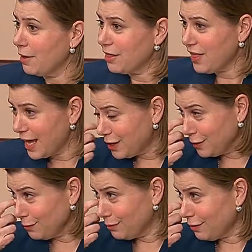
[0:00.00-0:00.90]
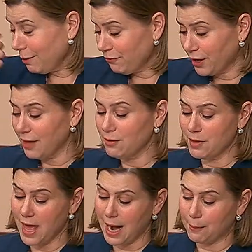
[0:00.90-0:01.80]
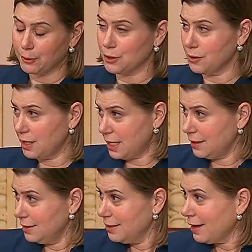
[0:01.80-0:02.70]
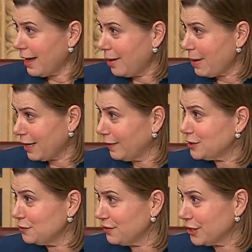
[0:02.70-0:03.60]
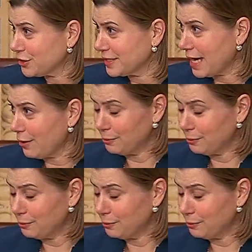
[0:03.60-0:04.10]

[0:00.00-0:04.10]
Thank you for giving me that opportunity, and I'll let you finish us out.